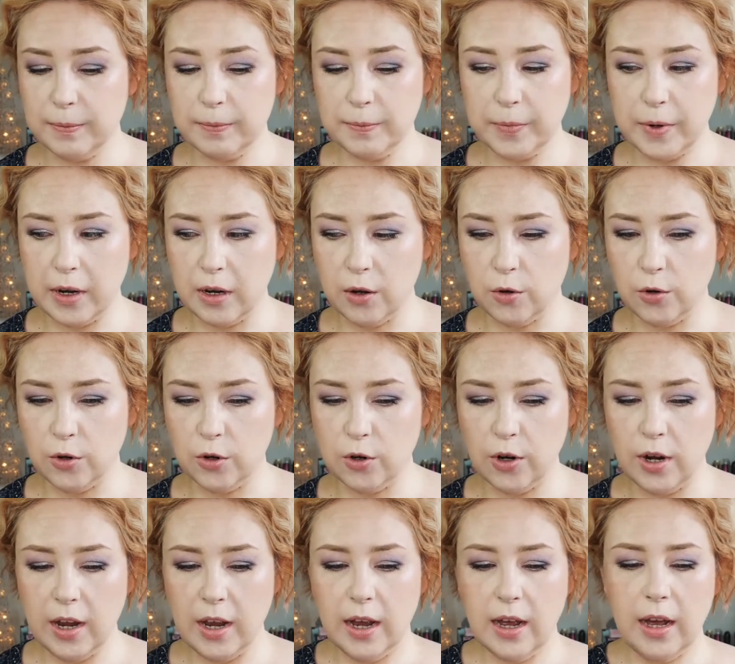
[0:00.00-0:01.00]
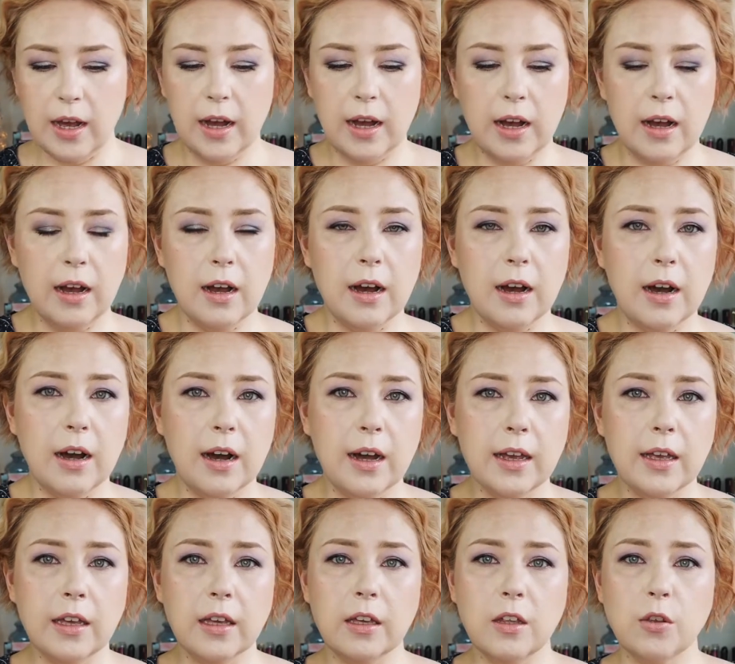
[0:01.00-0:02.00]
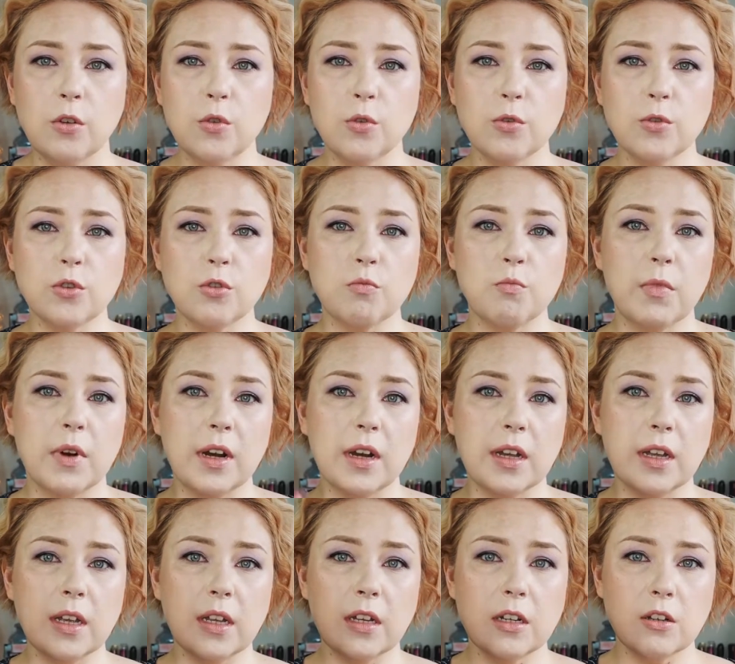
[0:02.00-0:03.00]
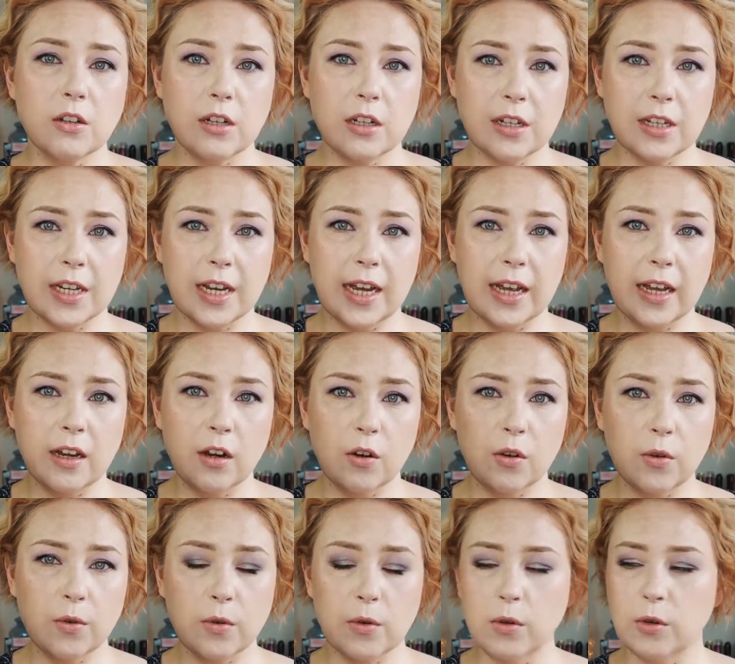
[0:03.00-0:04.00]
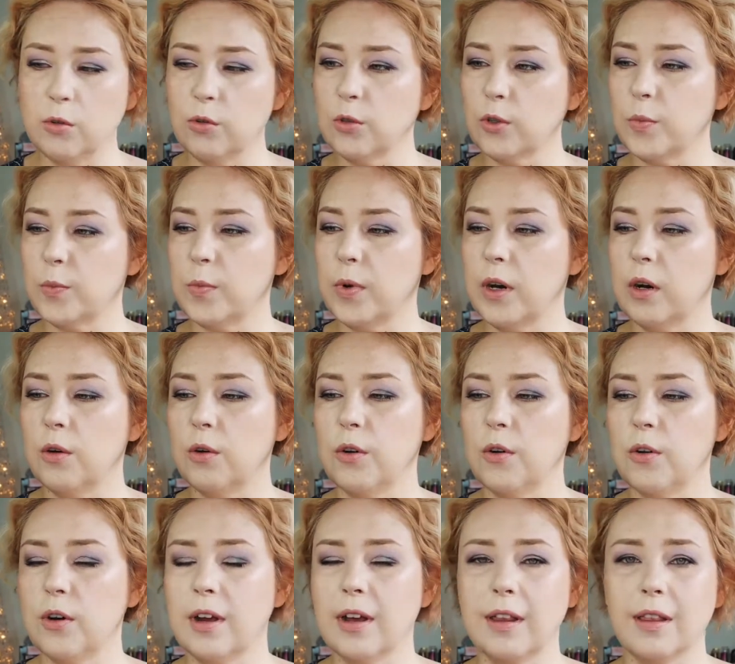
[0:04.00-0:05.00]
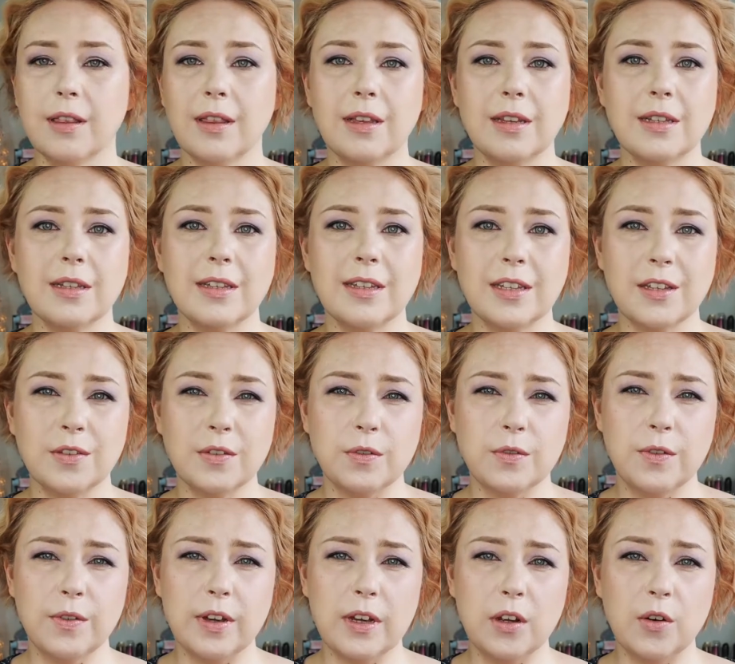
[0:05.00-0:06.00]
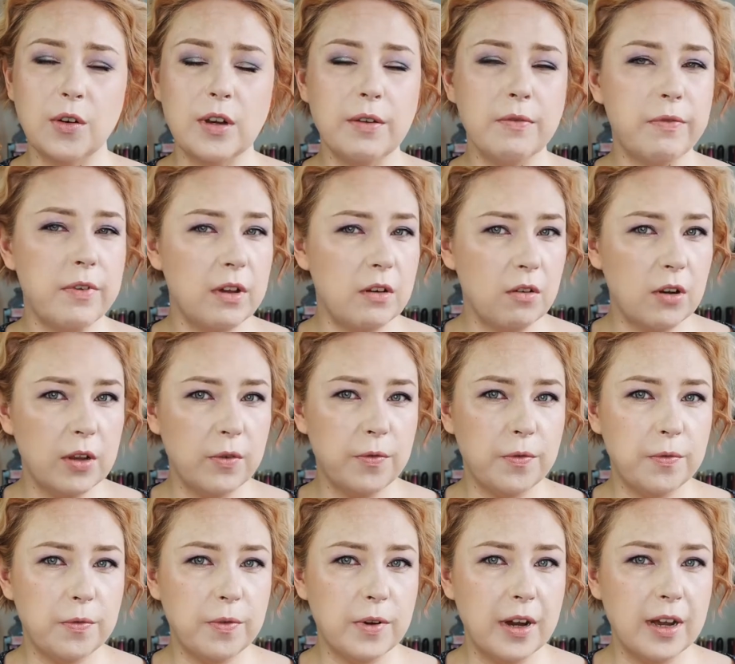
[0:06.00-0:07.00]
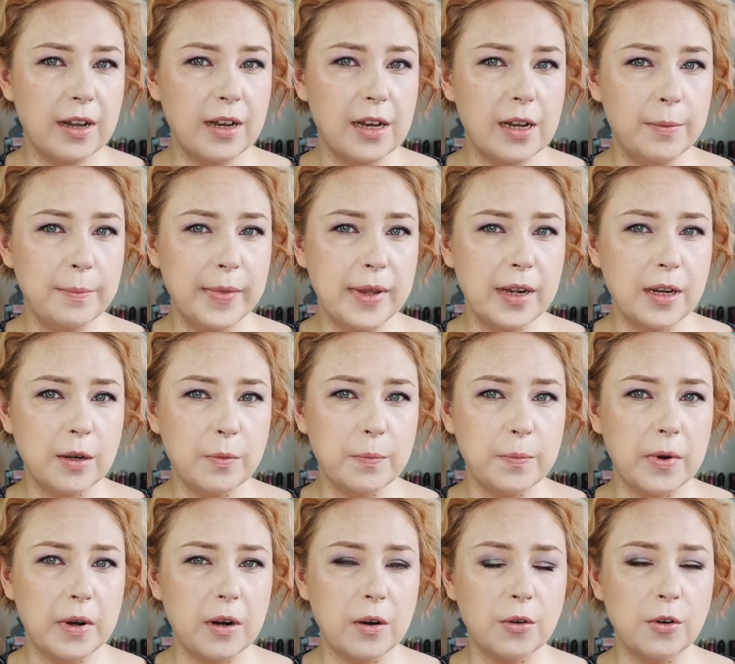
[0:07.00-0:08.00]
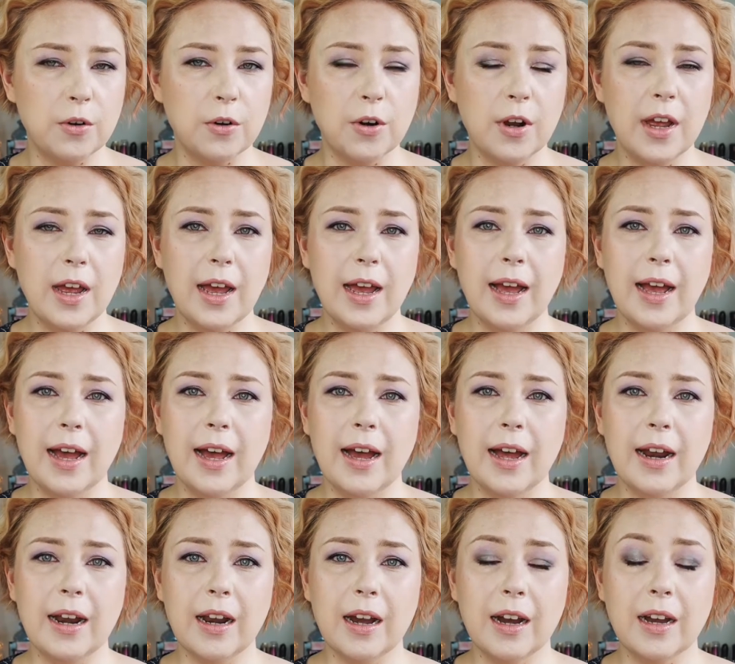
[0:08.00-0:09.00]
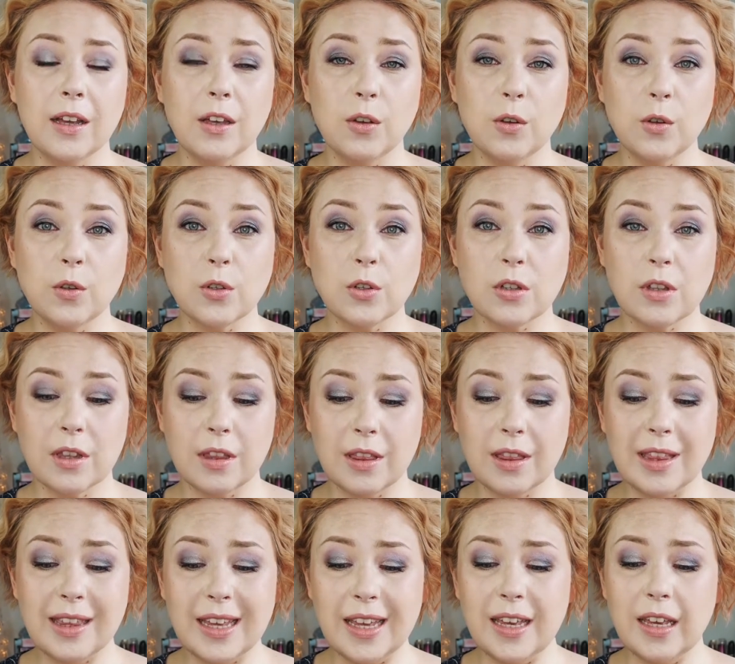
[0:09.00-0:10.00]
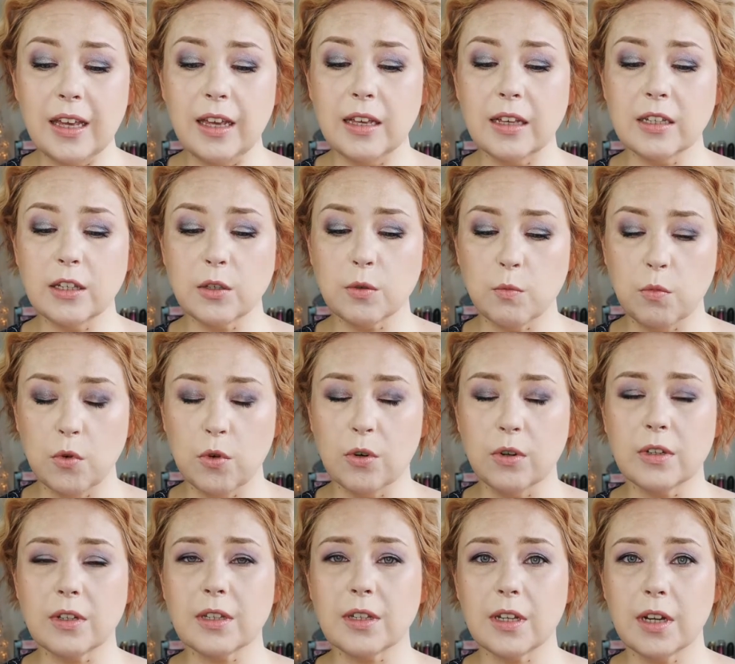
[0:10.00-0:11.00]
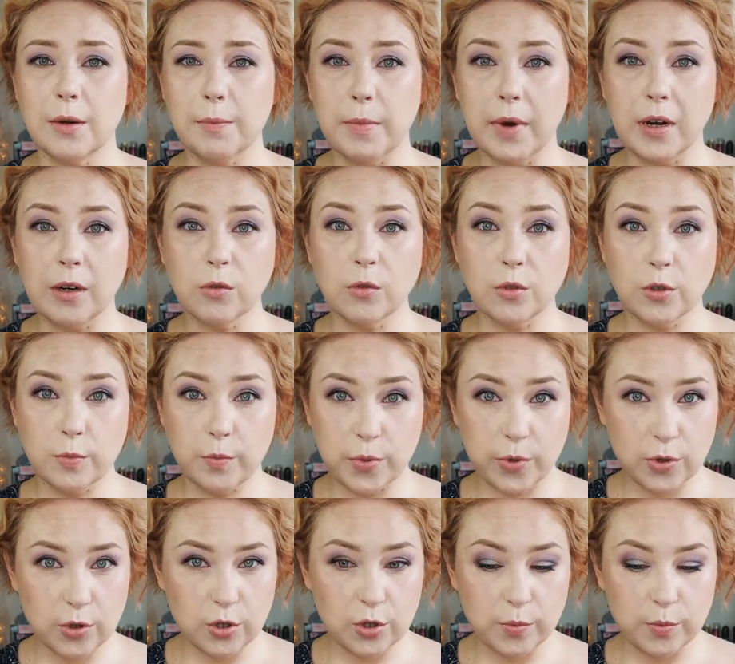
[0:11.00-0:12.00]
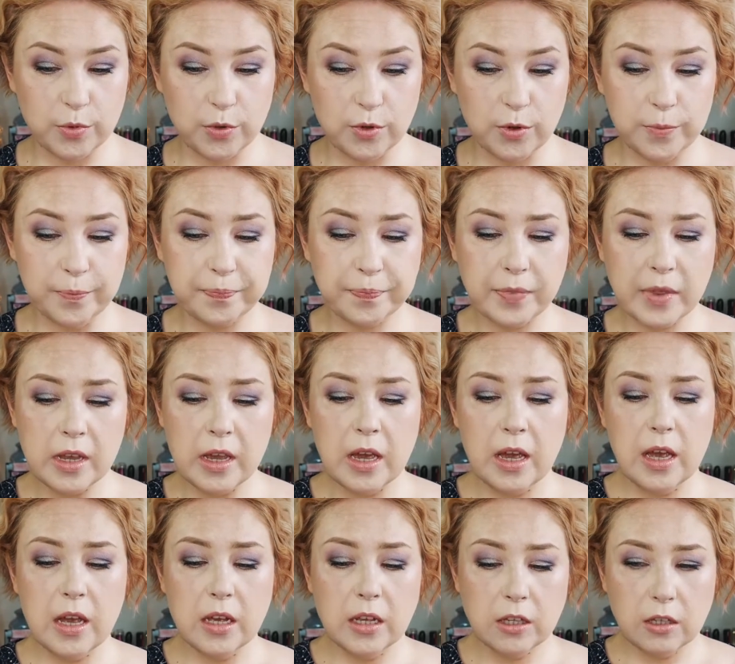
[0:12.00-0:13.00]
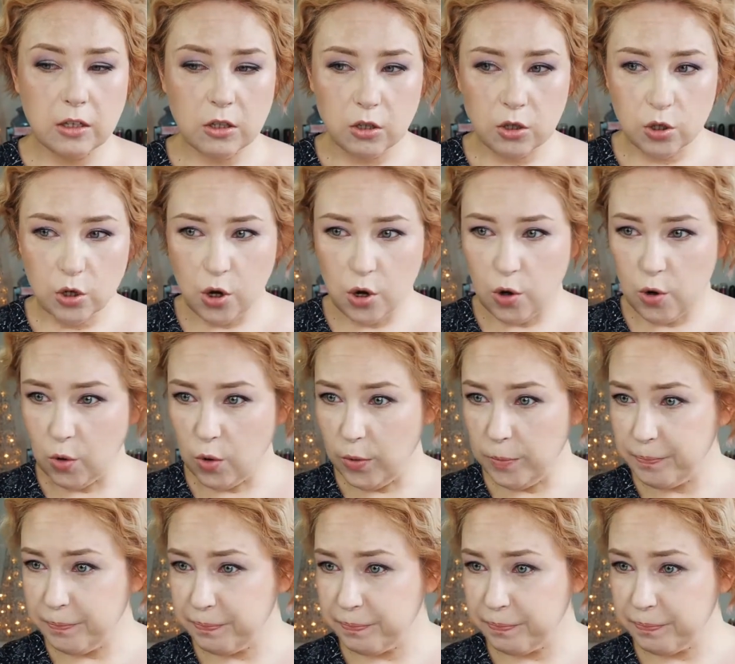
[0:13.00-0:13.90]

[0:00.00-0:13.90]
powder. I used my Shiseido loose powder, and this is very, very finely milled powder, and I used the smallest amounts possible. So